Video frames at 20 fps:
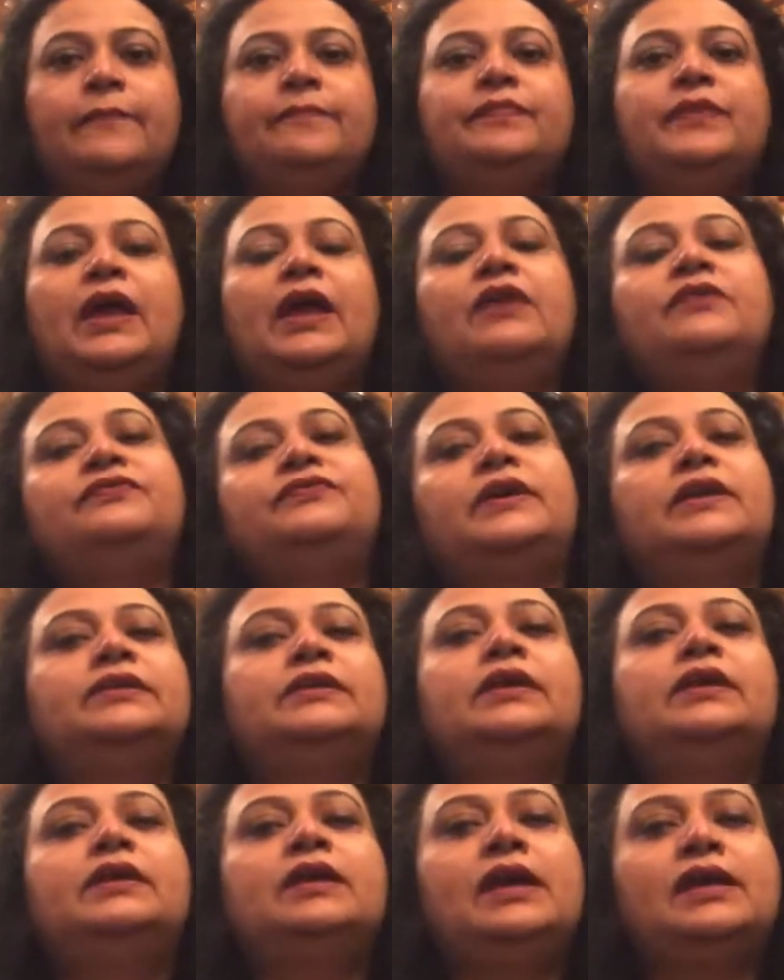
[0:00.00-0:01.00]
and
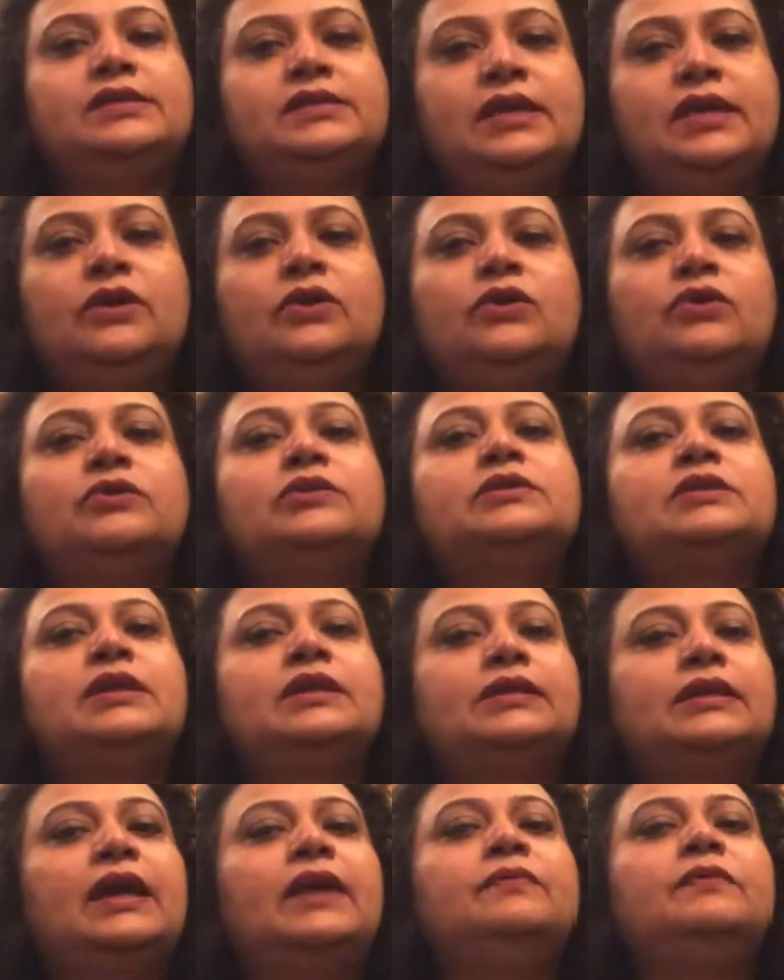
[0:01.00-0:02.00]
further as he grows
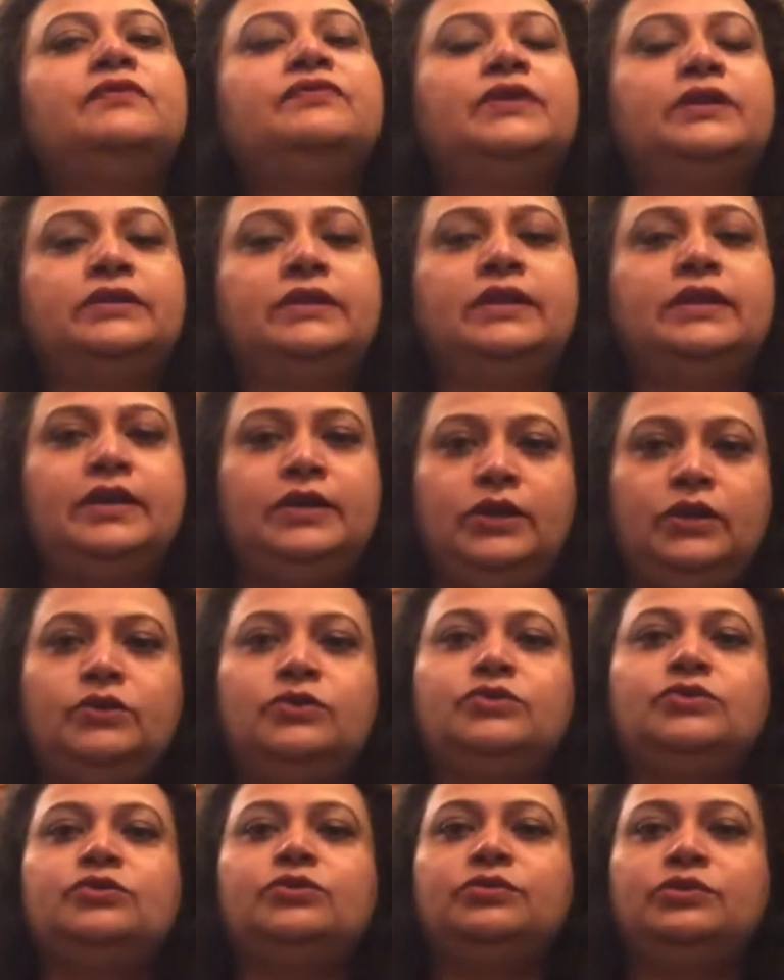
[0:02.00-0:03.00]
it can be further
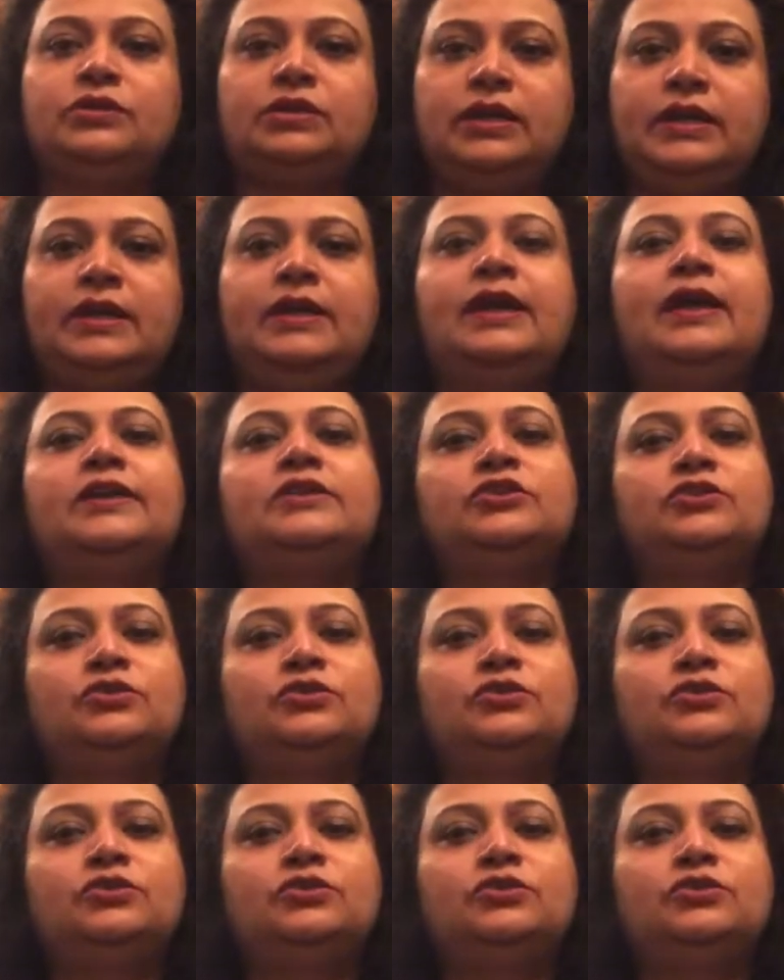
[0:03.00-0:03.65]
reduced to 3 diets,